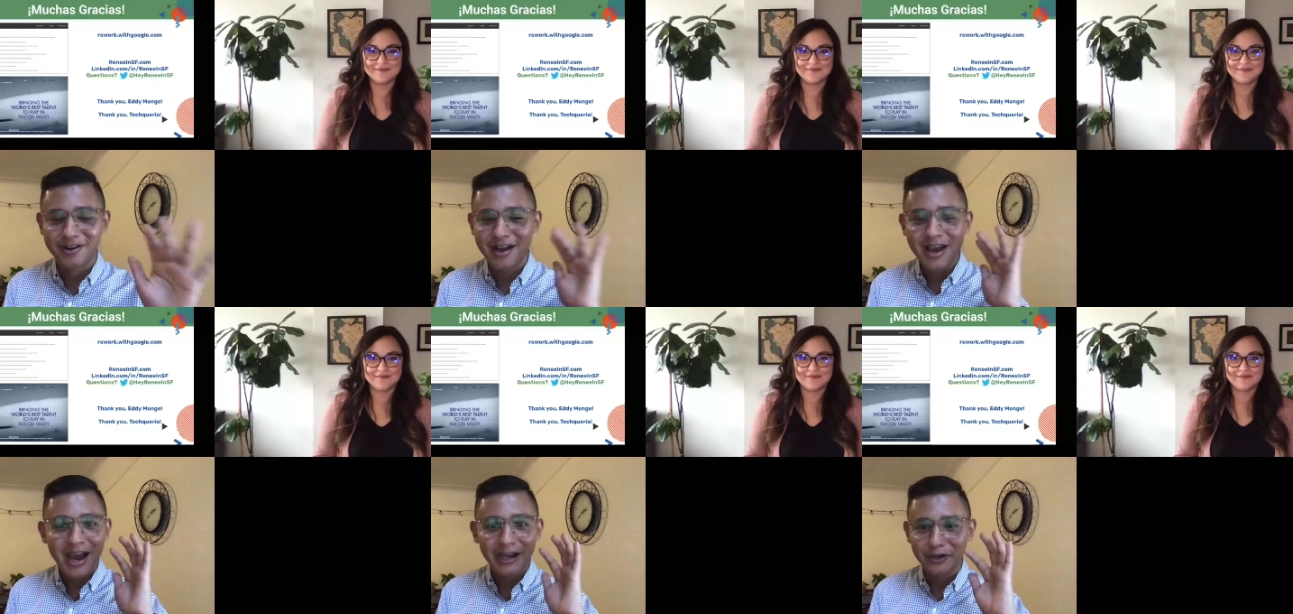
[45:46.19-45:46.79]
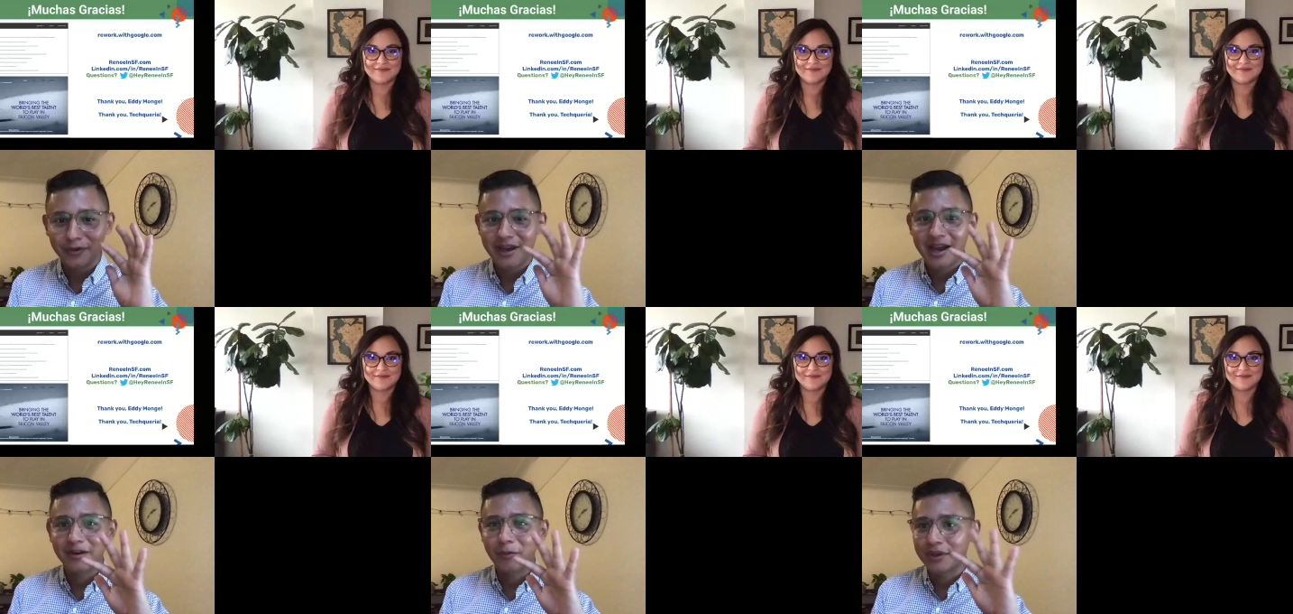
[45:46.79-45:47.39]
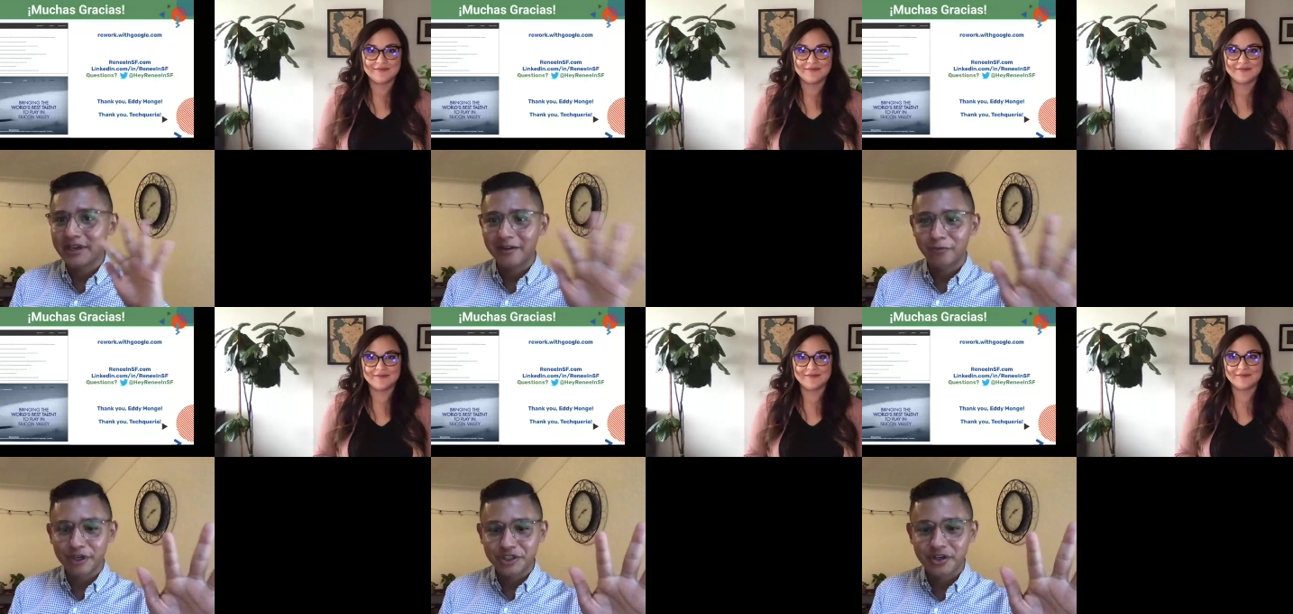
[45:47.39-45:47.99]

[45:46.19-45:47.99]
Speaker 1: I know that we have reached our